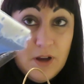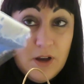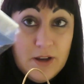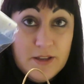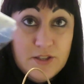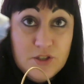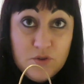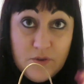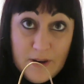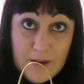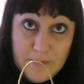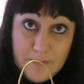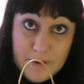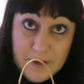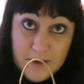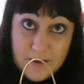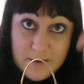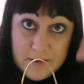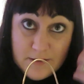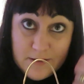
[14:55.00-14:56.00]
ice
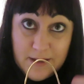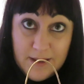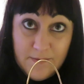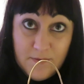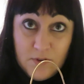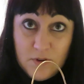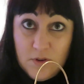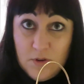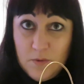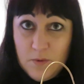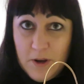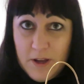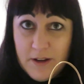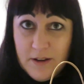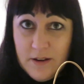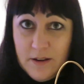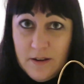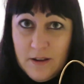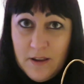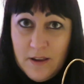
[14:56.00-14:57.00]
scraper because I haven't got
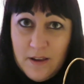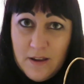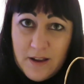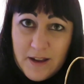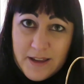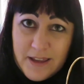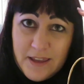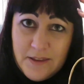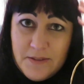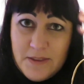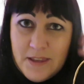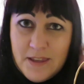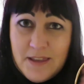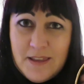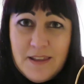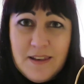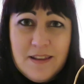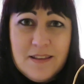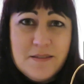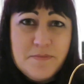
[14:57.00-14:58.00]
one. I keep
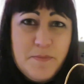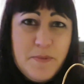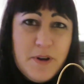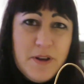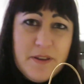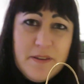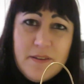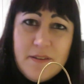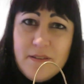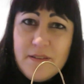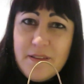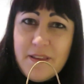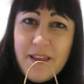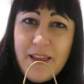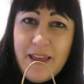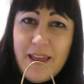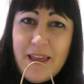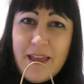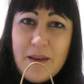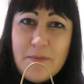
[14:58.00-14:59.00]
thinking it's my
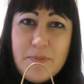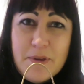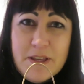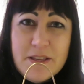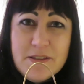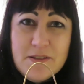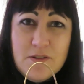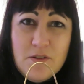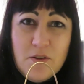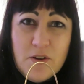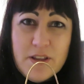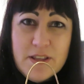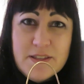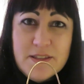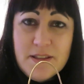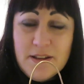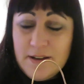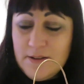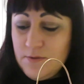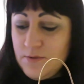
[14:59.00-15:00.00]
hair, but it's not,
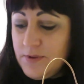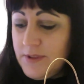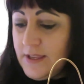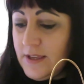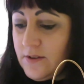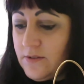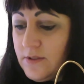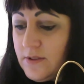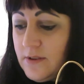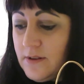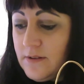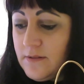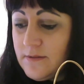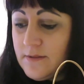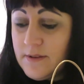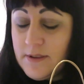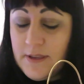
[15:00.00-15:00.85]
it's the little thing on the